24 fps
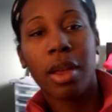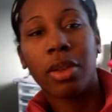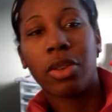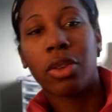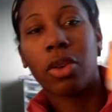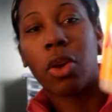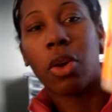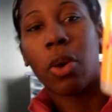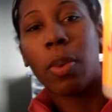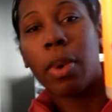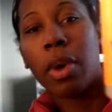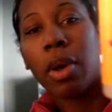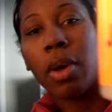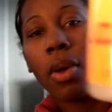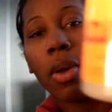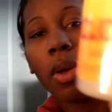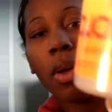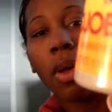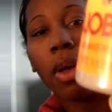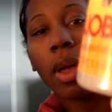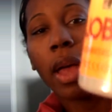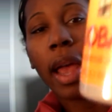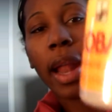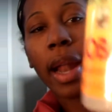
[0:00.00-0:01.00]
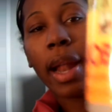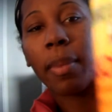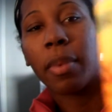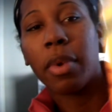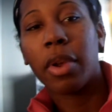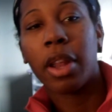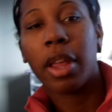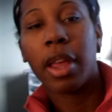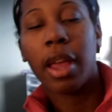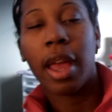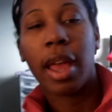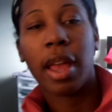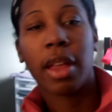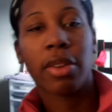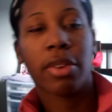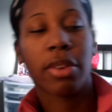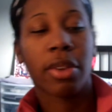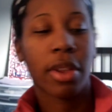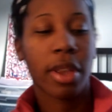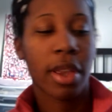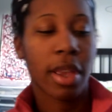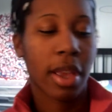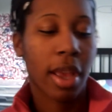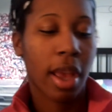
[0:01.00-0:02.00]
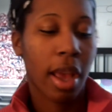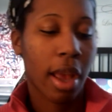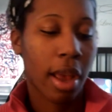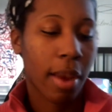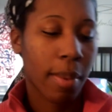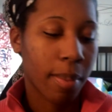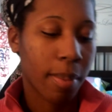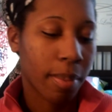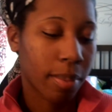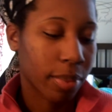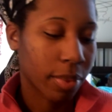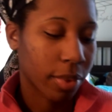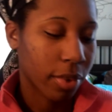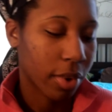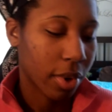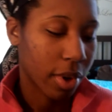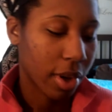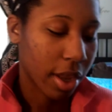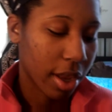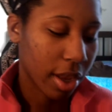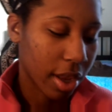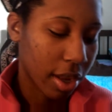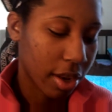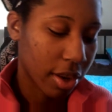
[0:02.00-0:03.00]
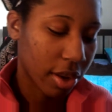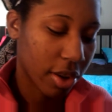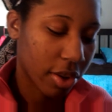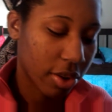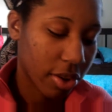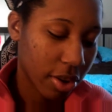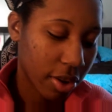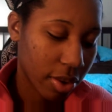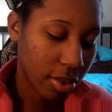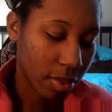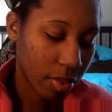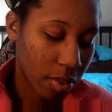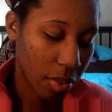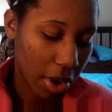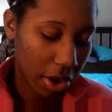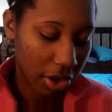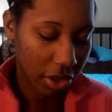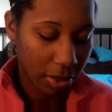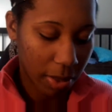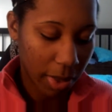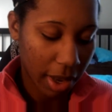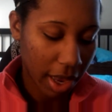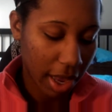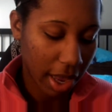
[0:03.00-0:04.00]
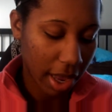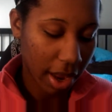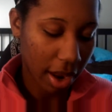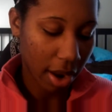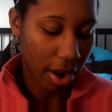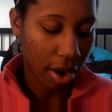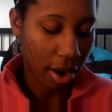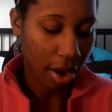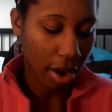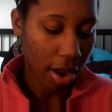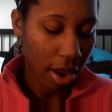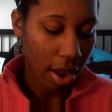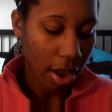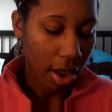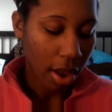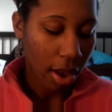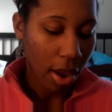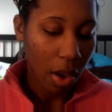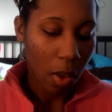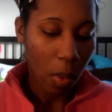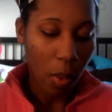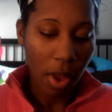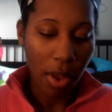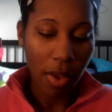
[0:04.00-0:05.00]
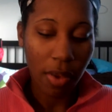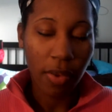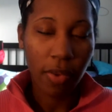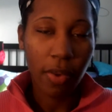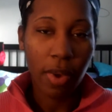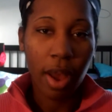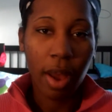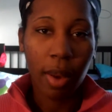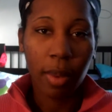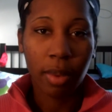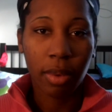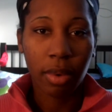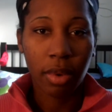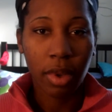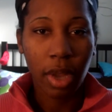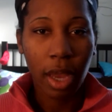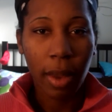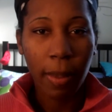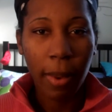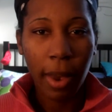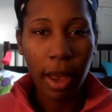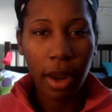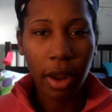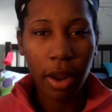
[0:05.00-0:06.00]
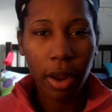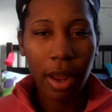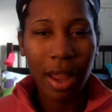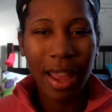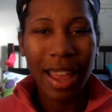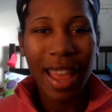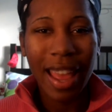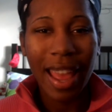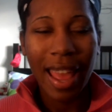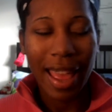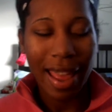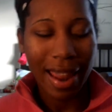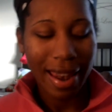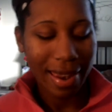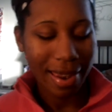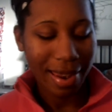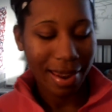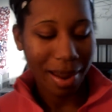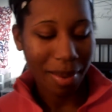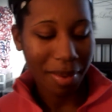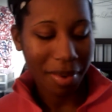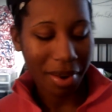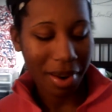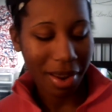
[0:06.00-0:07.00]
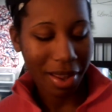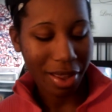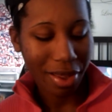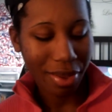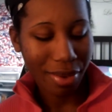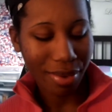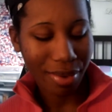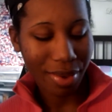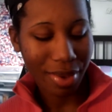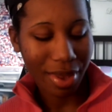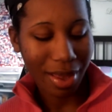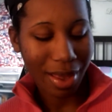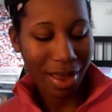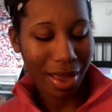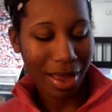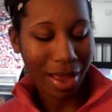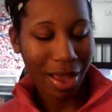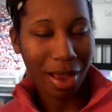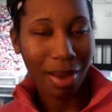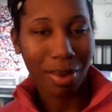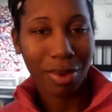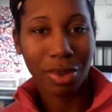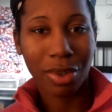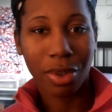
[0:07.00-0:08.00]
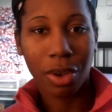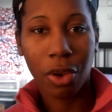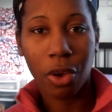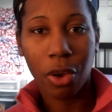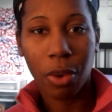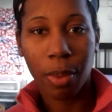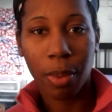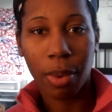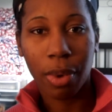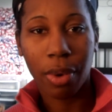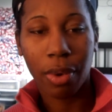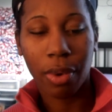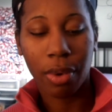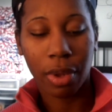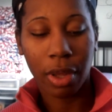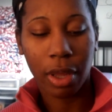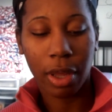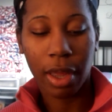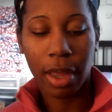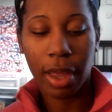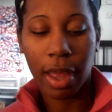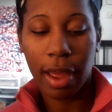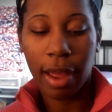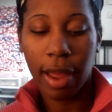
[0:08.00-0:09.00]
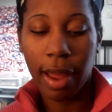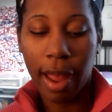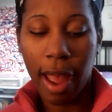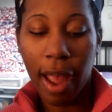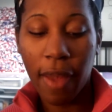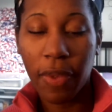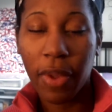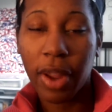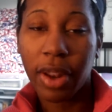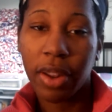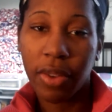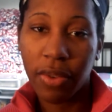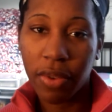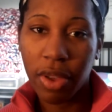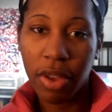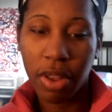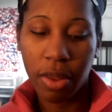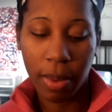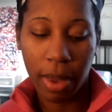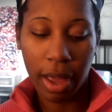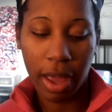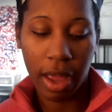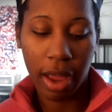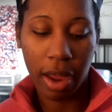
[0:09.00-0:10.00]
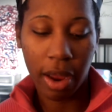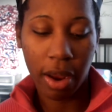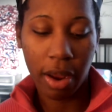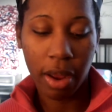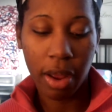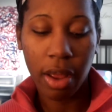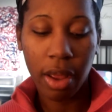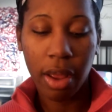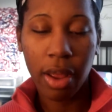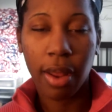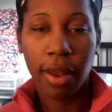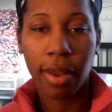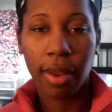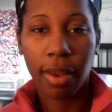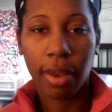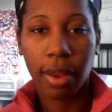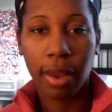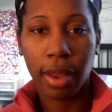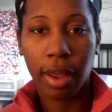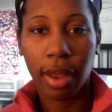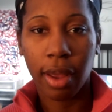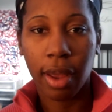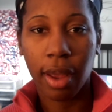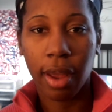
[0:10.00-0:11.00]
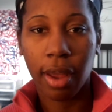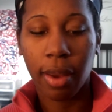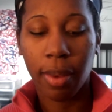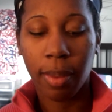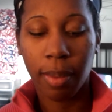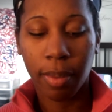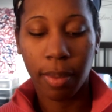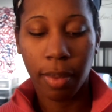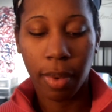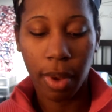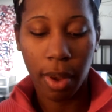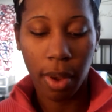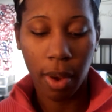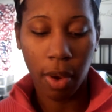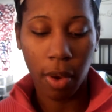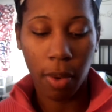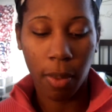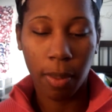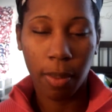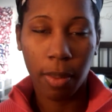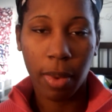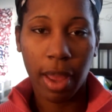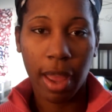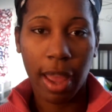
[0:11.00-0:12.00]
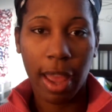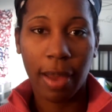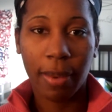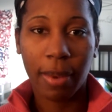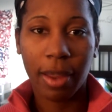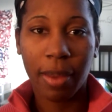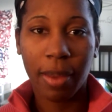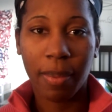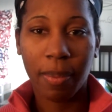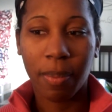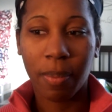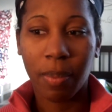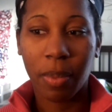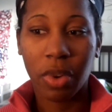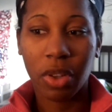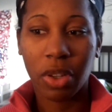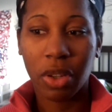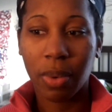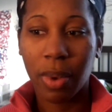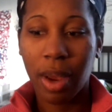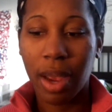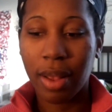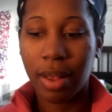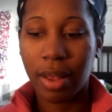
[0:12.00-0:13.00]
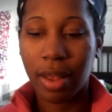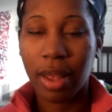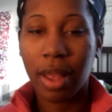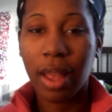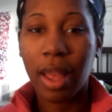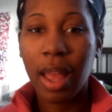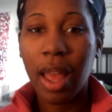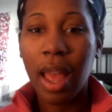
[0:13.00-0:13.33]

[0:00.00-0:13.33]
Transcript: oil, and I'm gonna actually gonna condition wash my hair with shea butter, and then I'm gonna use the jojoba oil after I diffuse my hair to heavily moisturize it.